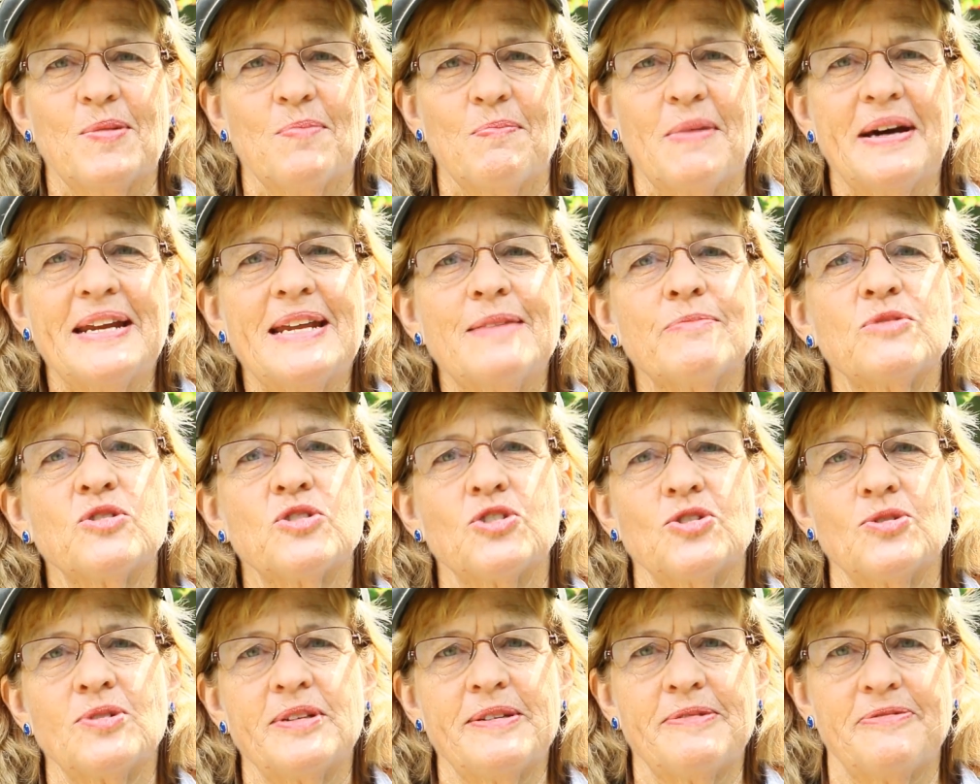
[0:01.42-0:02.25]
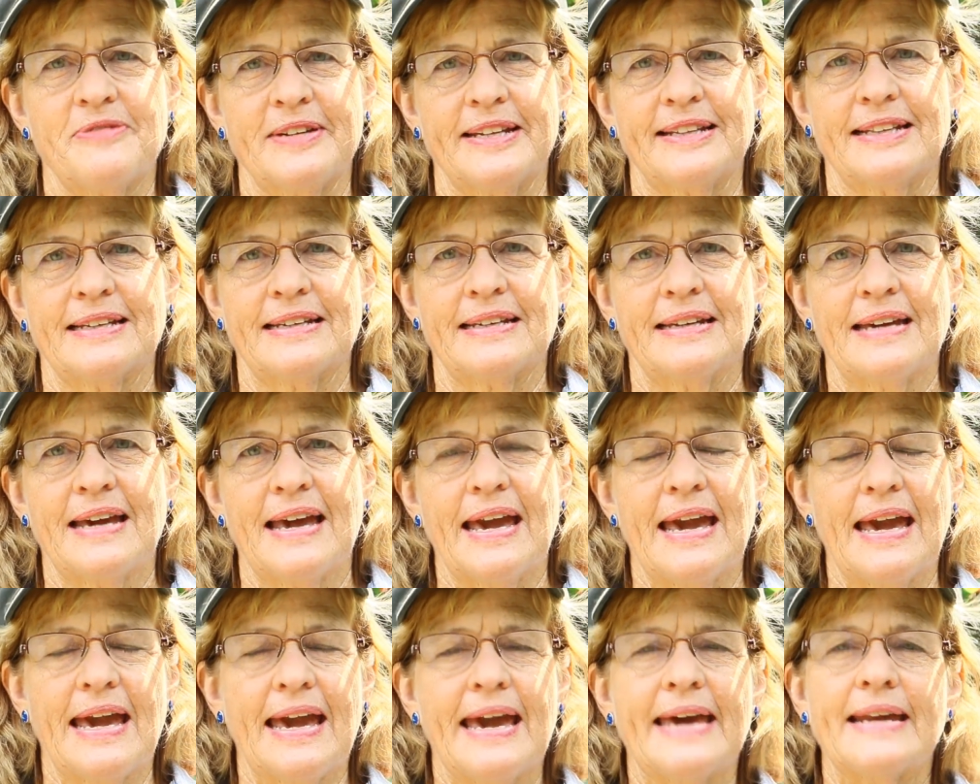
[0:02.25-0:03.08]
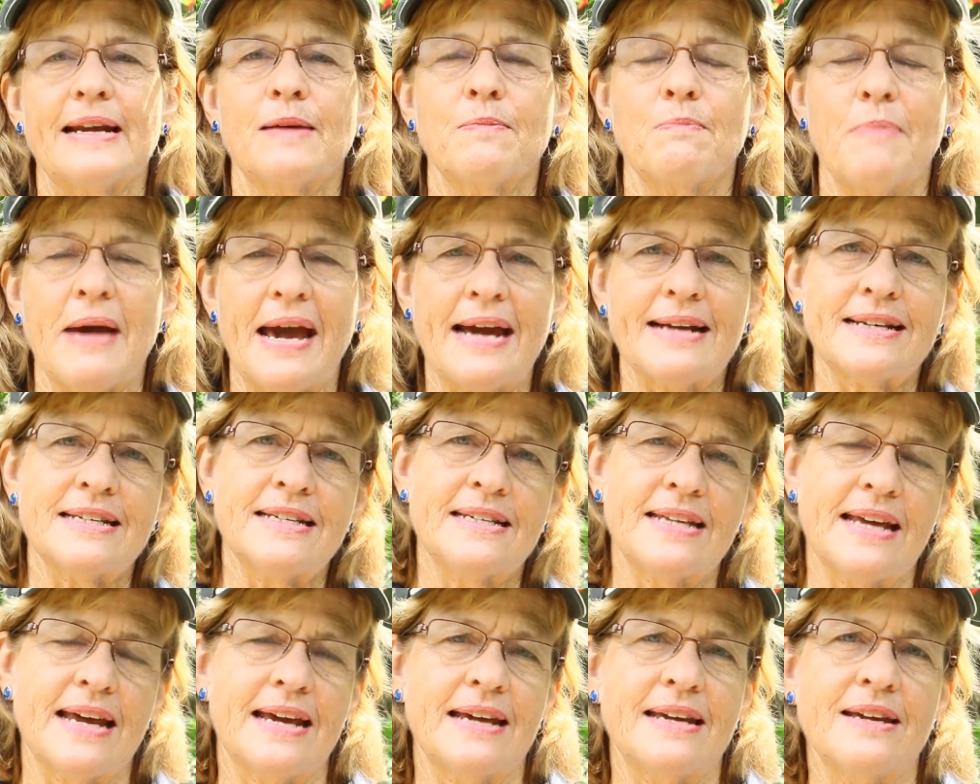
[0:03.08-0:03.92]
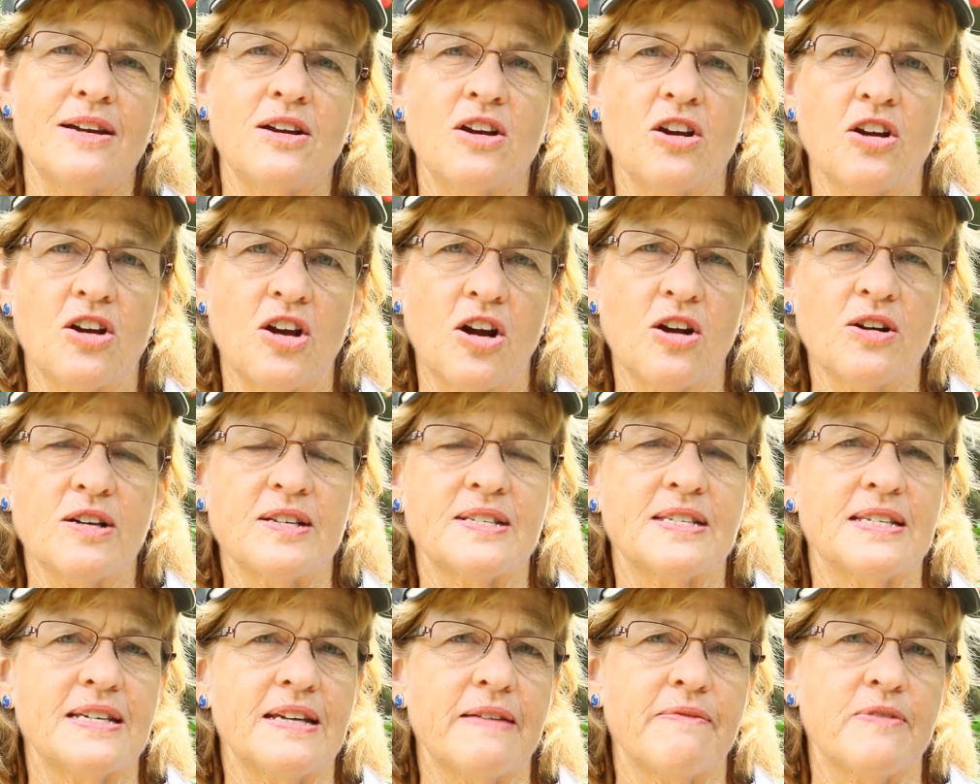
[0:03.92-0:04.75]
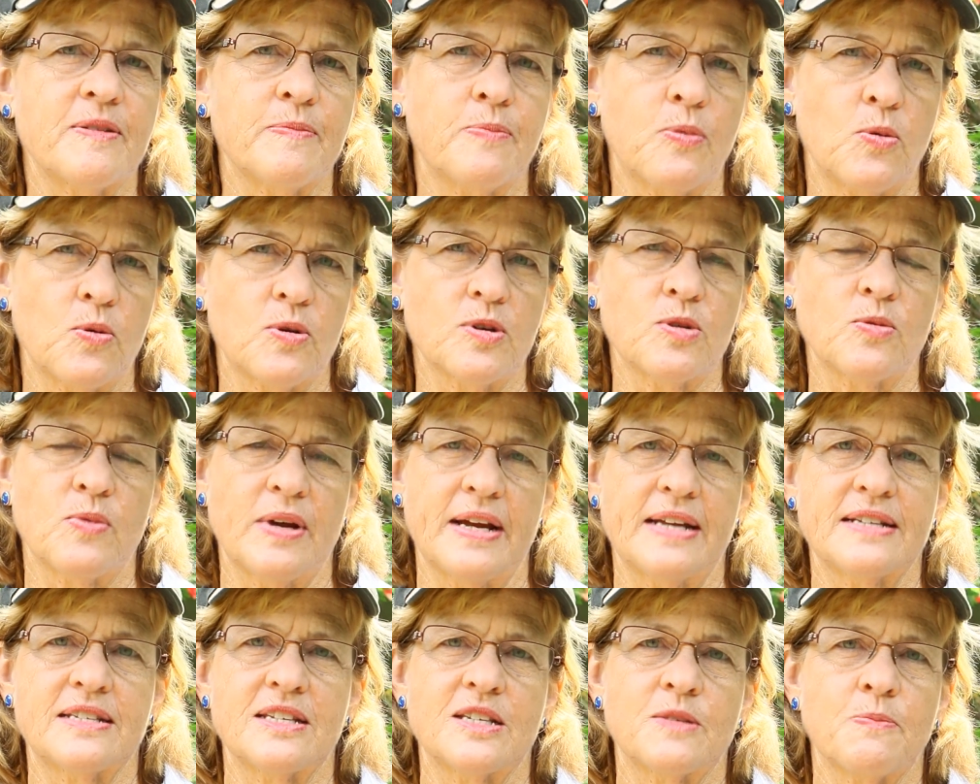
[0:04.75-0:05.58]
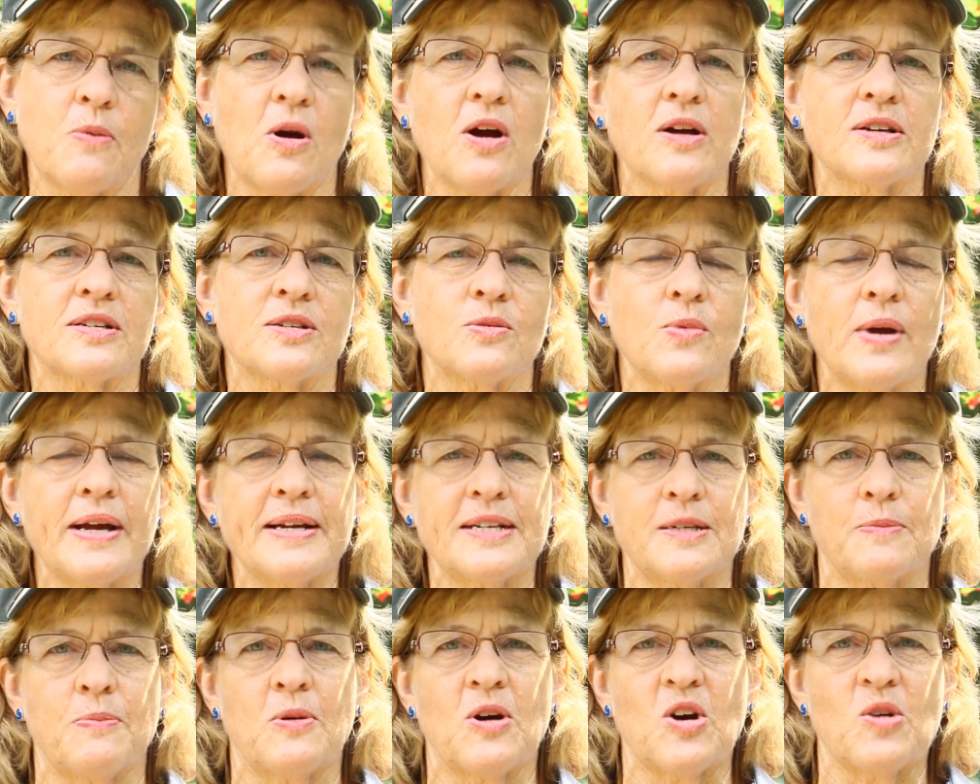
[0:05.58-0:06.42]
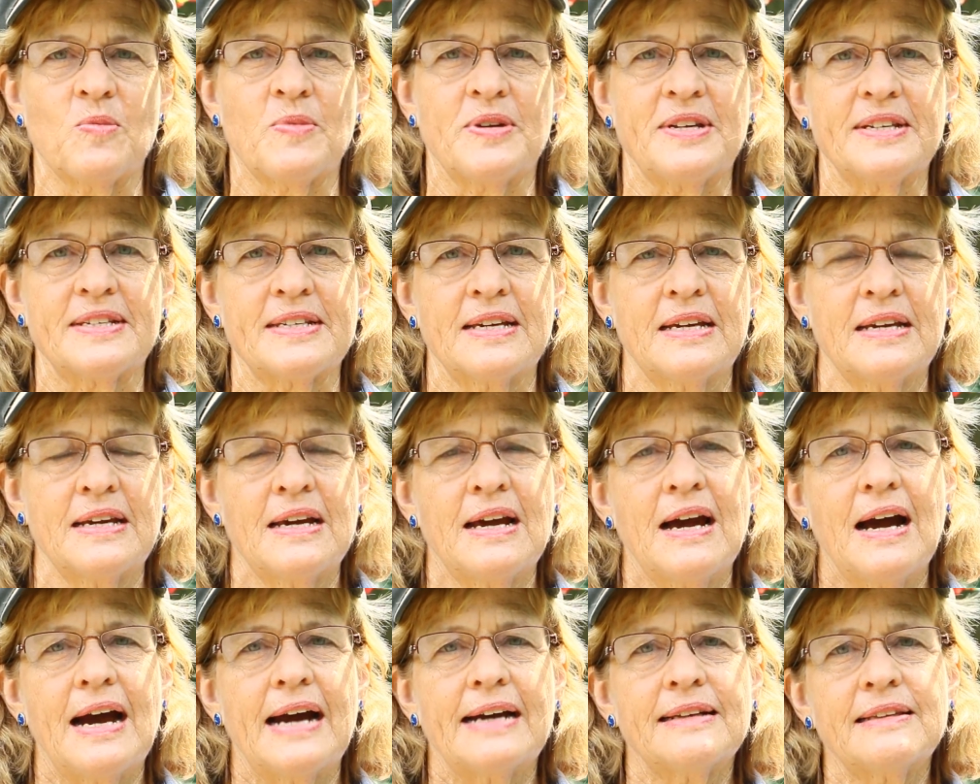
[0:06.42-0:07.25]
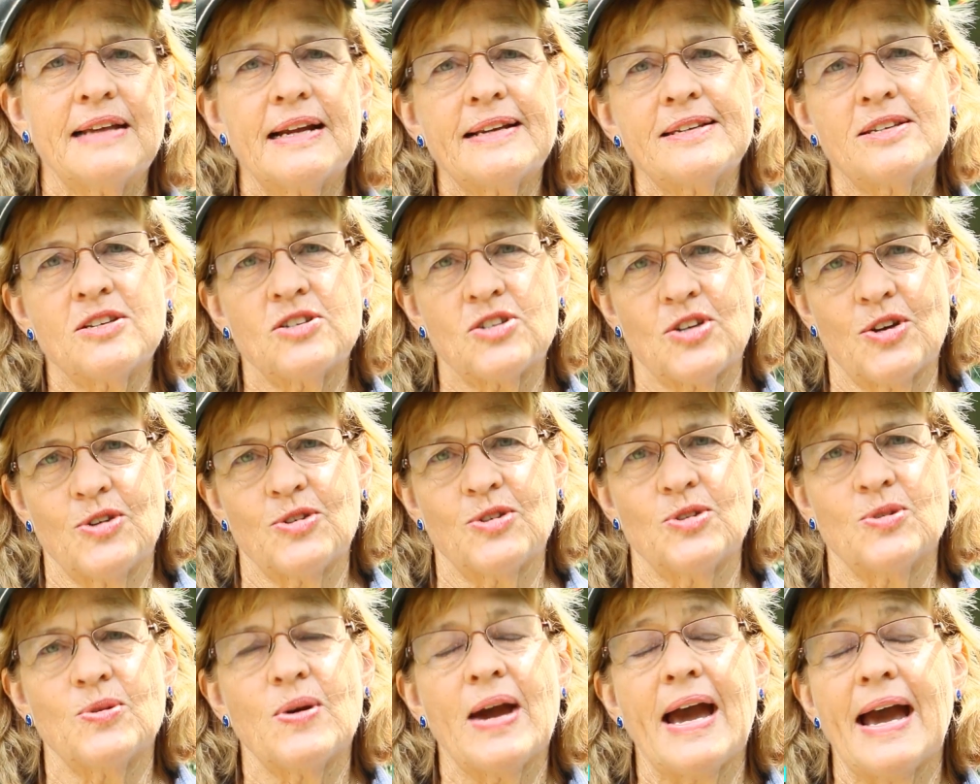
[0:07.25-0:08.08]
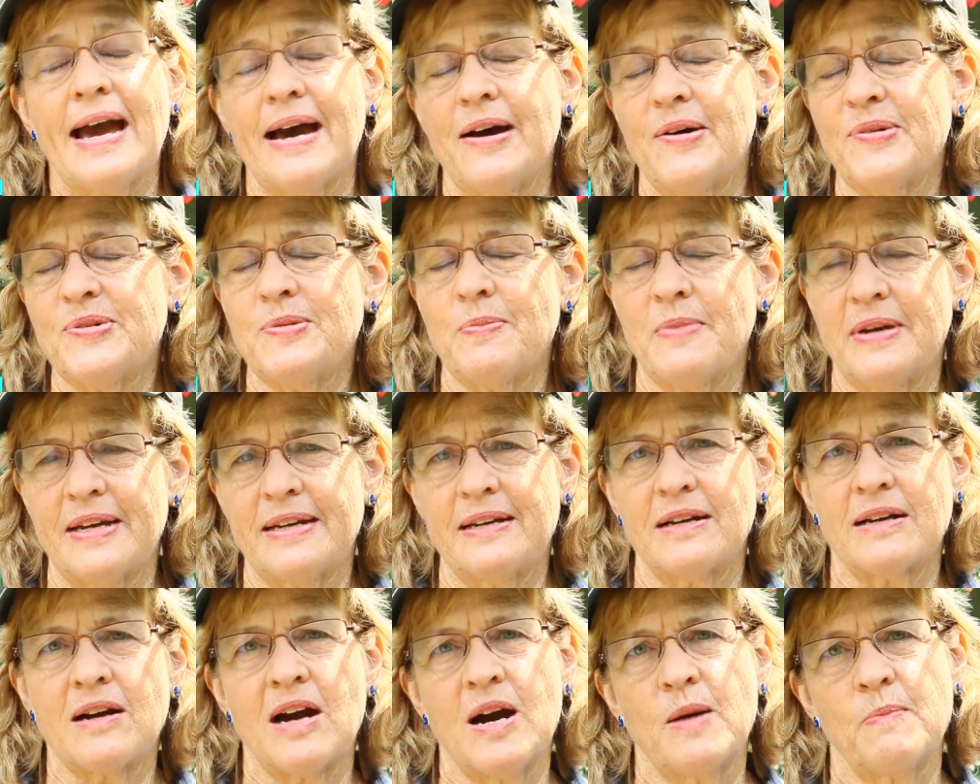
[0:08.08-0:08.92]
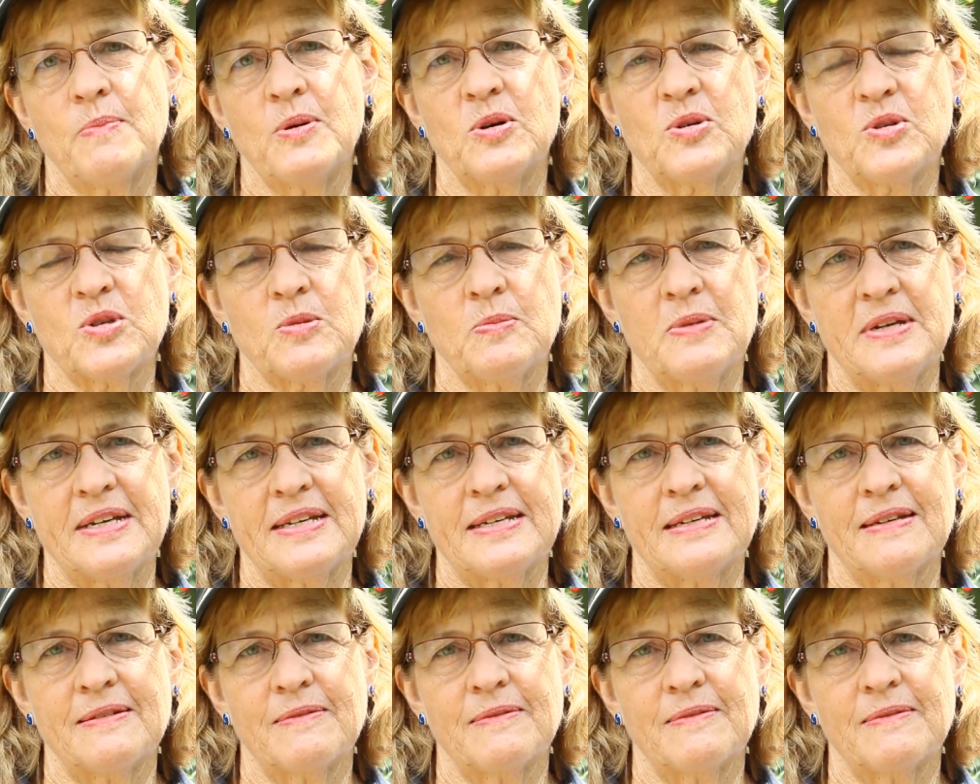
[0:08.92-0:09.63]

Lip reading: My name is Julie Findley, and I'm back today courtesy of the Port Aransas Parks and Rec Department. I'd like to show you how to make a compost bin.